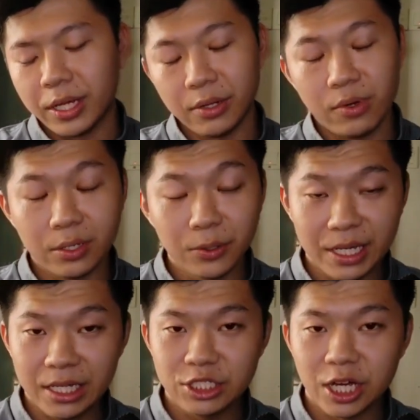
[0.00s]
greet
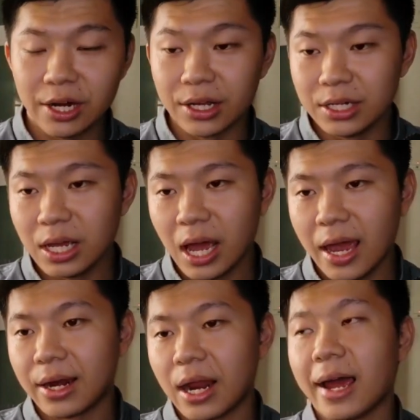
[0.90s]
each other,
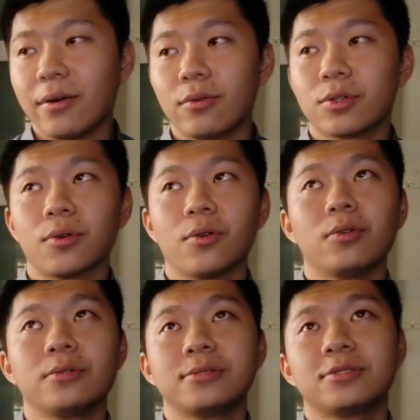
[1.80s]
and I
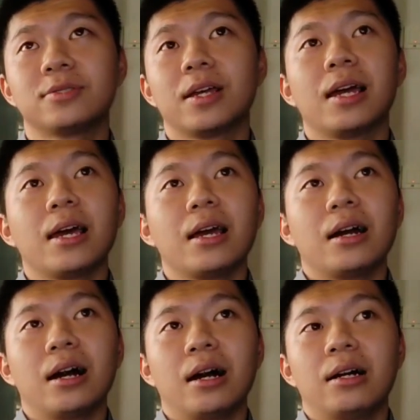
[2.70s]
also
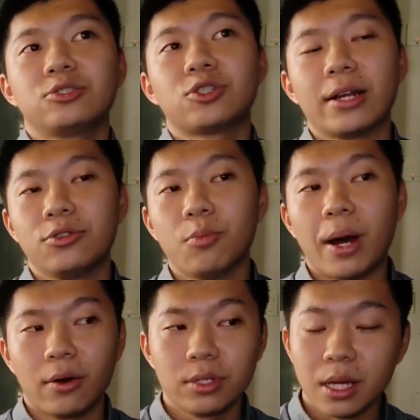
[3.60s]
try to do my
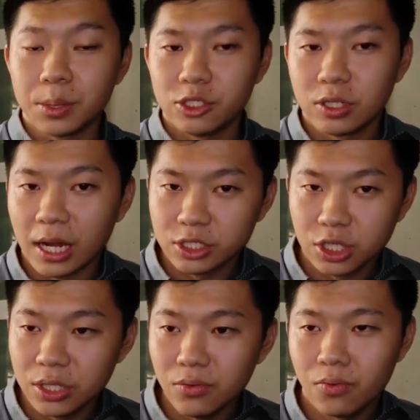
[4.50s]
own self
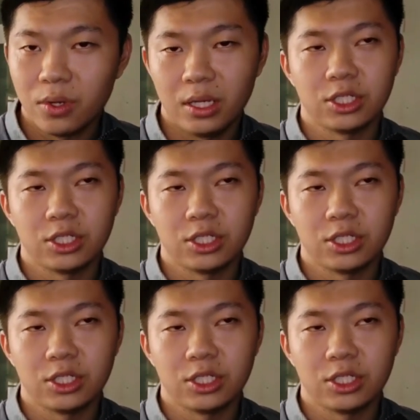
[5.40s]
introduction, which I